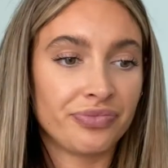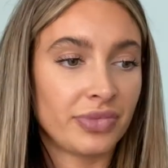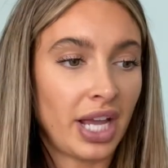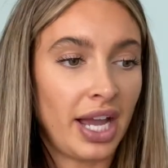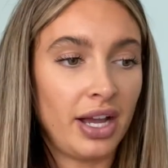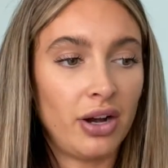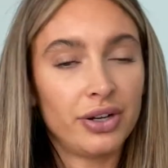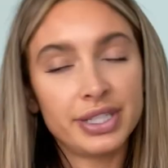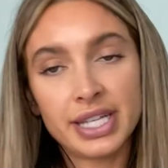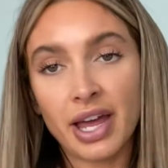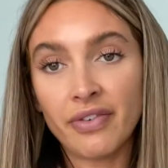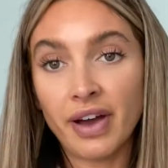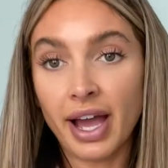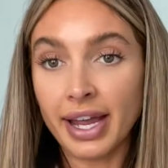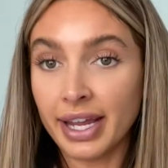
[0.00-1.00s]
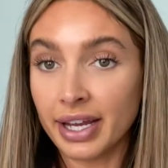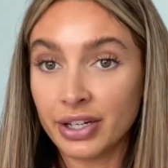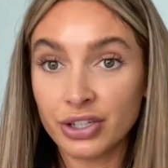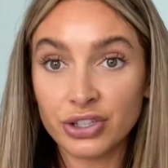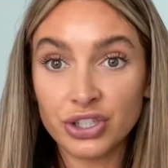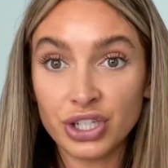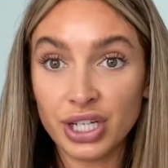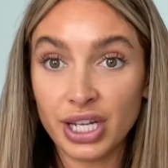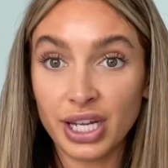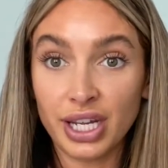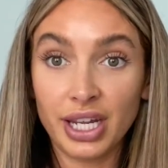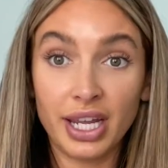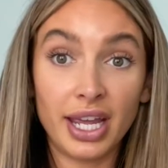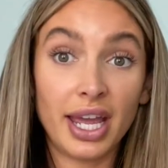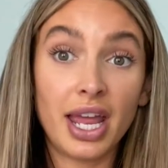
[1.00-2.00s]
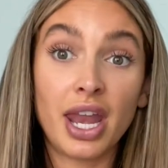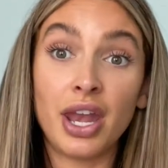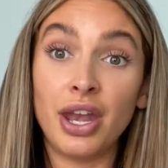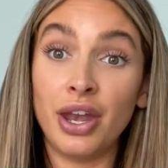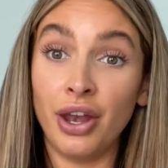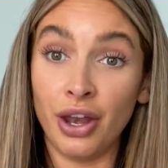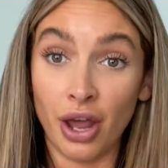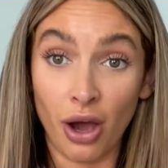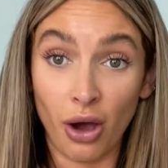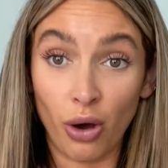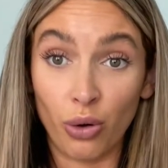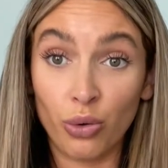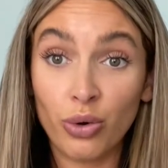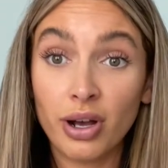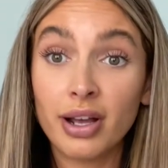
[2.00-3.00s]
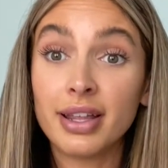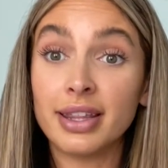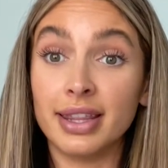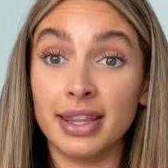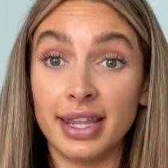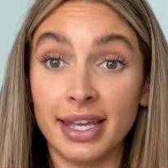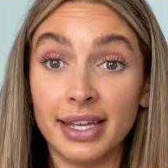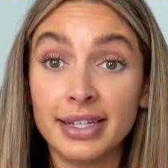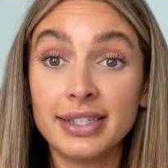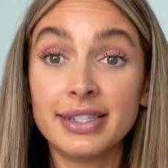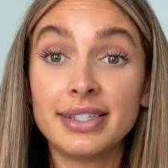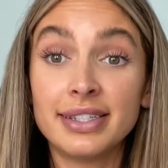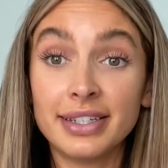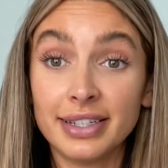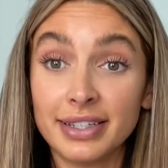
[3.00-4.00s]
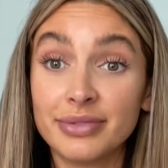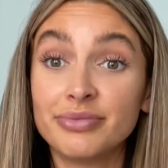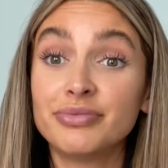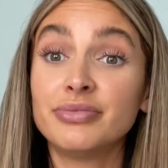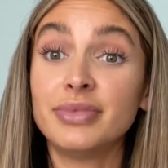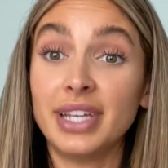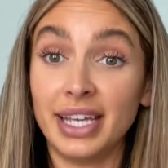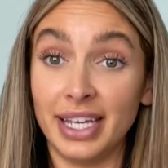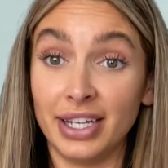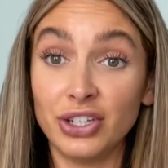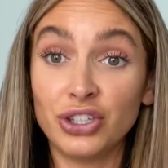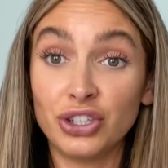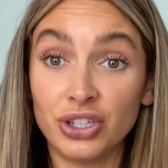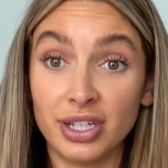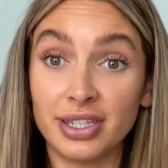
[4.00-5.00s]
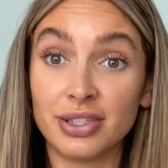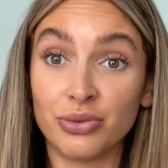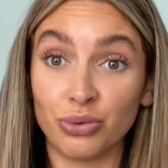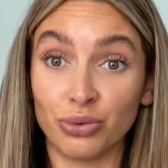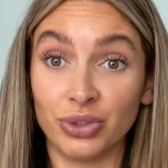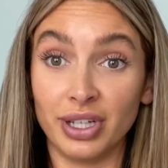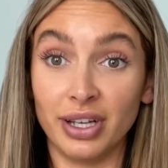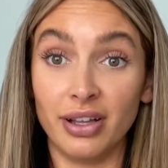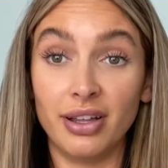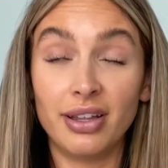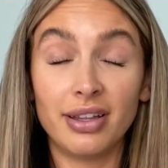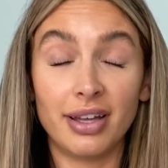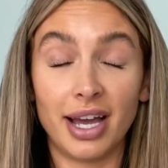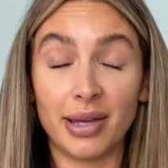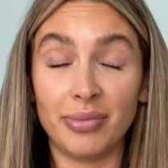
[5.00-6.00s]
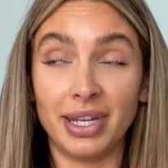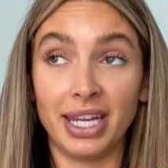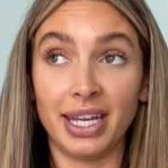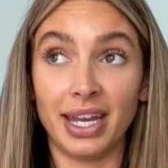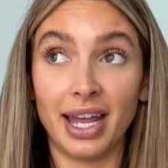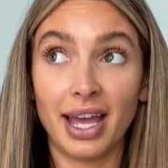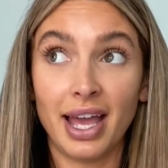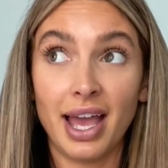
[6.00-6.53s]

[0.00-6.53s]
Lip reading: I always have high energy. No, this ish is real. I mean,